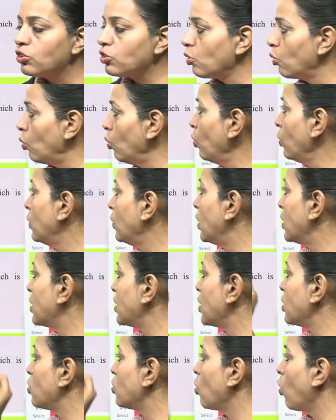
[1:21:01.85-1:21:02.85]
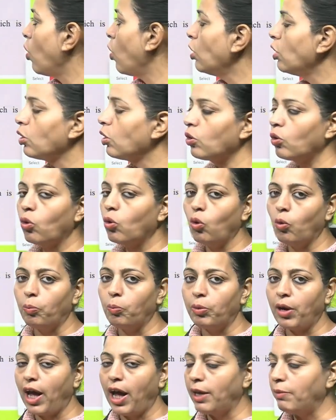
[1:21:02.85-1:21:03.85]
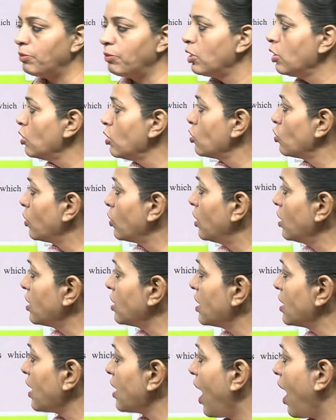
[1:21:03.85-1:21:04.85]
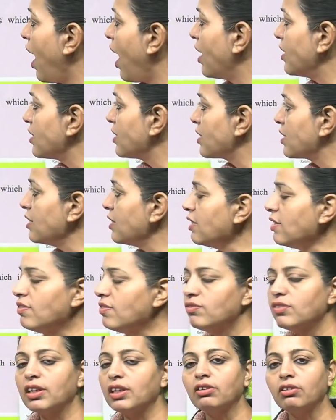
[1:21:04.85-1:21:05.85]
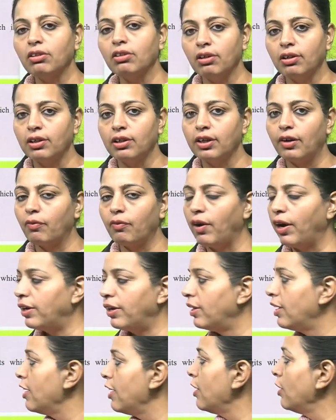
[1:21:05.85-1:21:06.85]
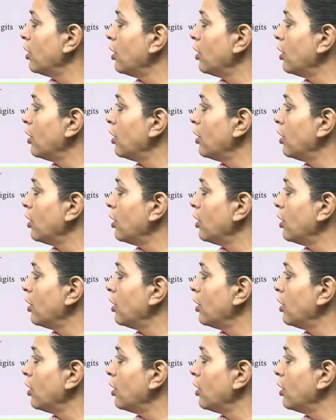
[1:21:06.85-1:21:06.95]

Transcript: So this is not co-prime. So this is the answer, the third one.